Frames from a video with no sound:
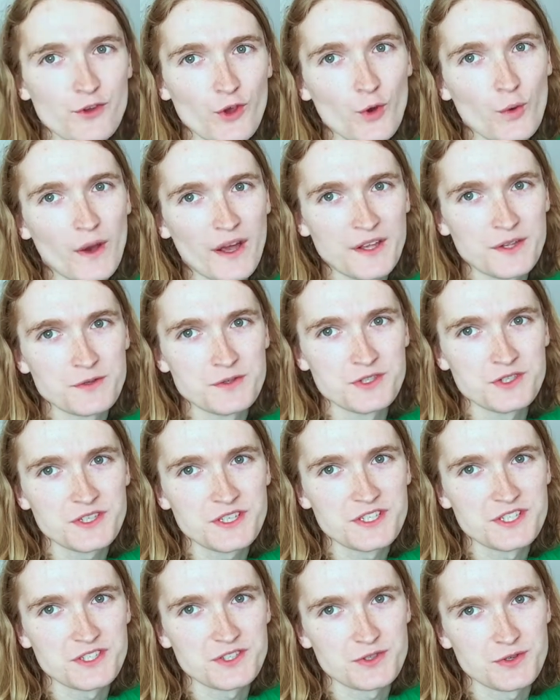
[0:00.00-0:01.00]
So I usually
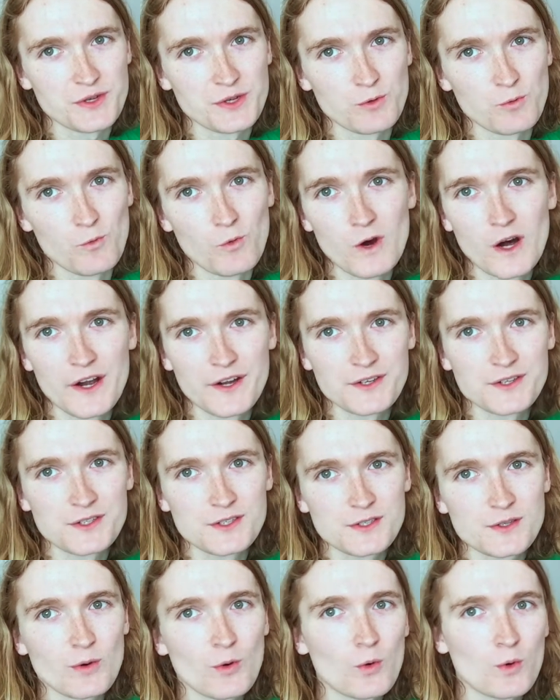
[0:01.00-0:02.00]
just drink
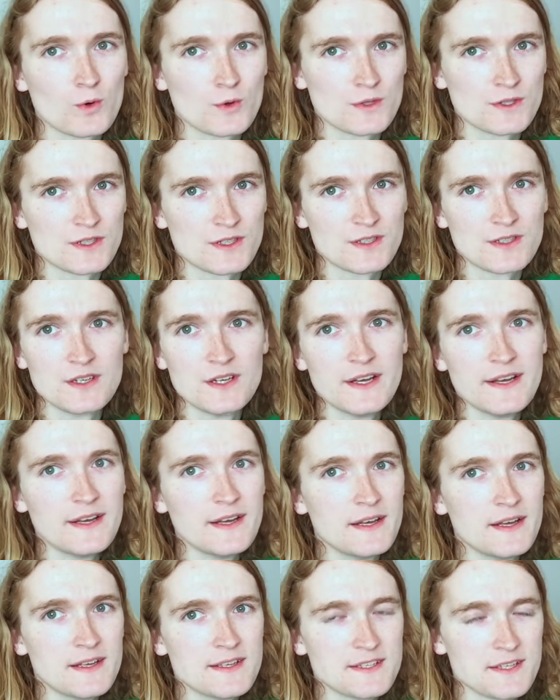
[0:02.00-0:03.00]
water or
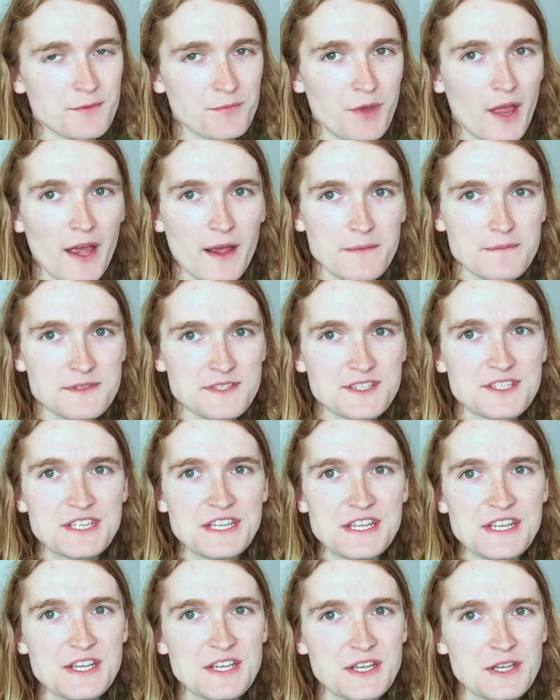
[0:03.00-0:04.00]
sometimes
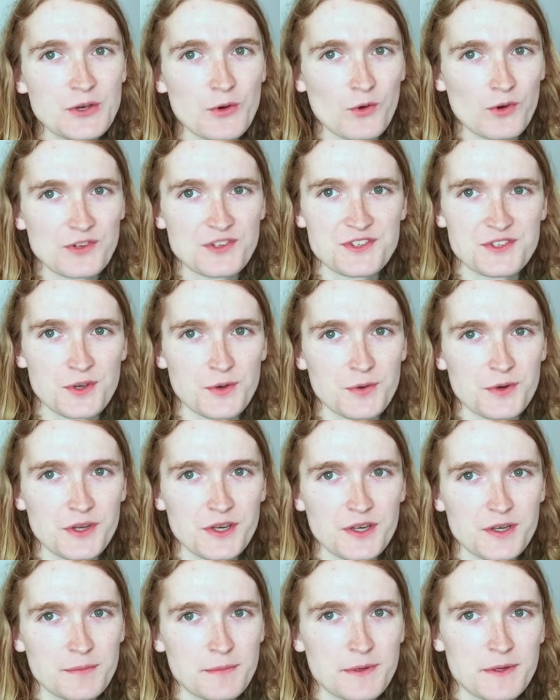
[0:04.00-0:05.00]
tea or
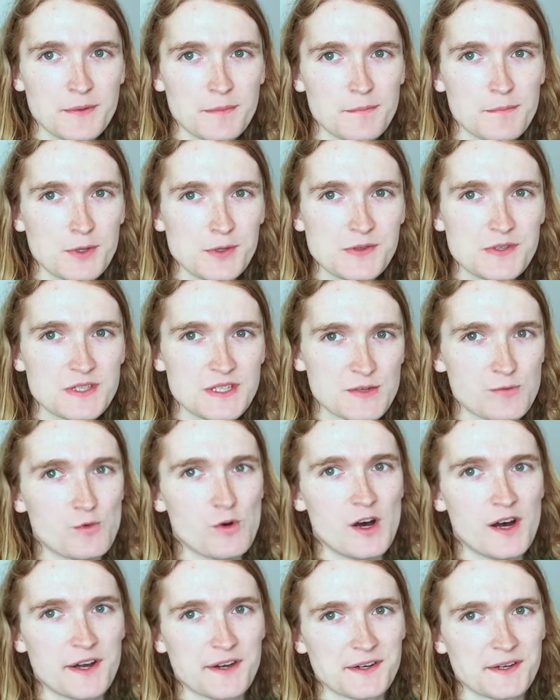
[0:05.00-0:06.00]
soda, but mostly
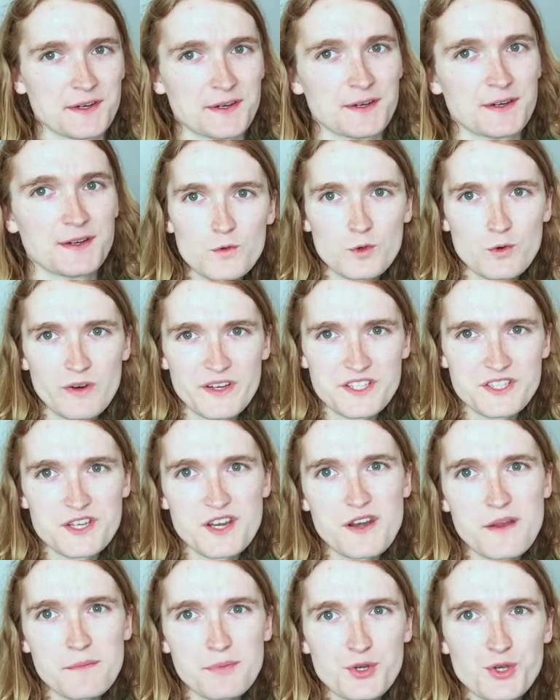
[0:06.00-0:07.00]
water. Question
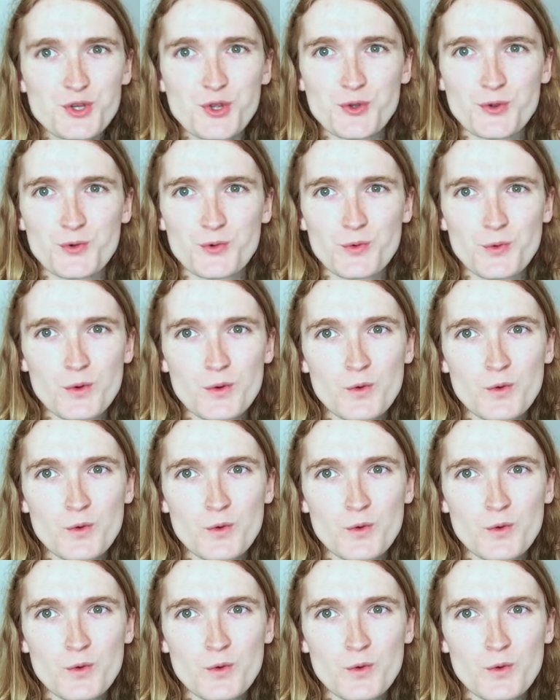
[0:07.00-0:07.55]
number two.